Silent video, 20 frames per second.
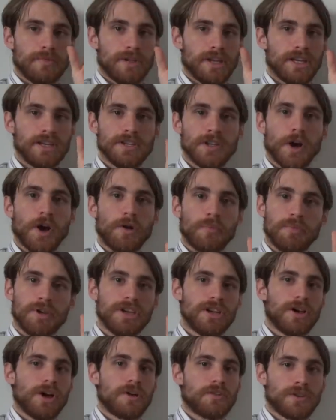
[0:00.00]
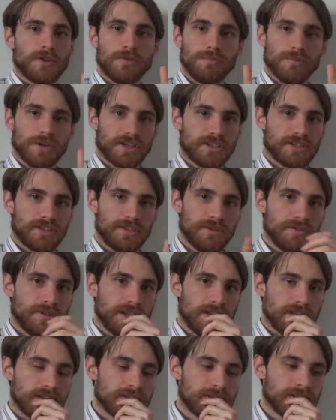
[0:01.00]
end-all, be-all, you must do
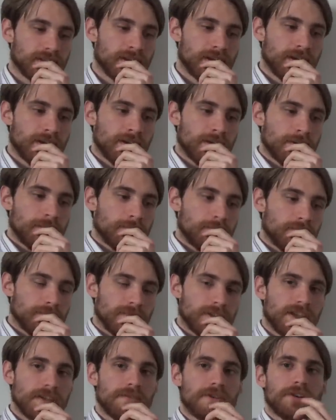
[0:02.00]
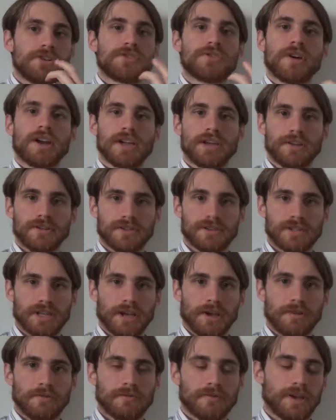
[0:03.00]
this. Give it a try
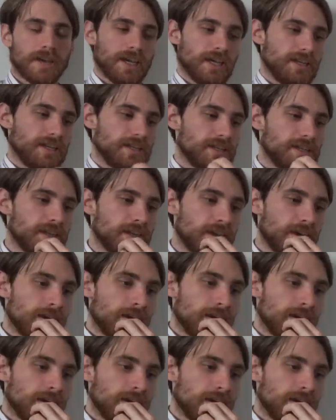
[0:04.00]
yourself. And